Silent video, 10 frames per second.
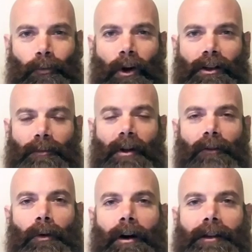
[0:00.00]
Welcome
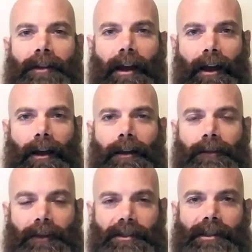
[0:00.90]
everyone.
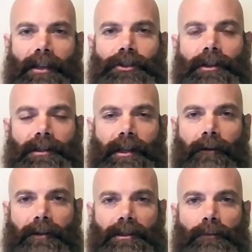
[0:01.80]
This session is
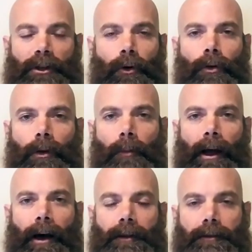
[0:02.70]
going to be all
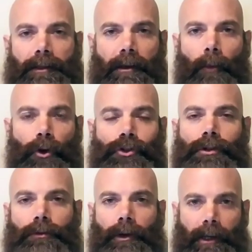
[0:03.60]
about the
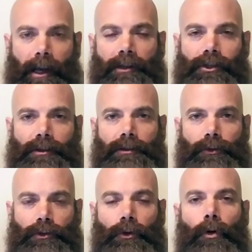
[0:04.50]
emotional connection
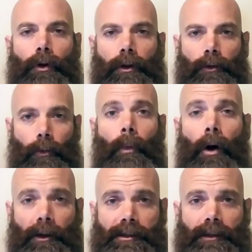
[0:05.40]
to your
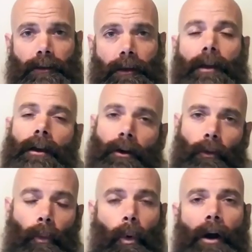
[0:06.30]
what.
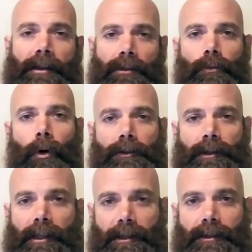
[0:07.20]
Why do you want
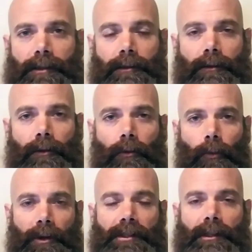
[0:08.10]
this?
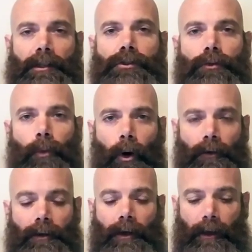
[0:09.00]
What is it that you
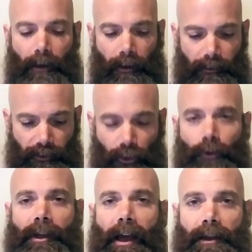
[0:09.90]
want to
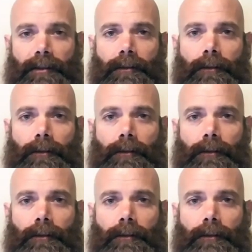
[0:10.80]
create?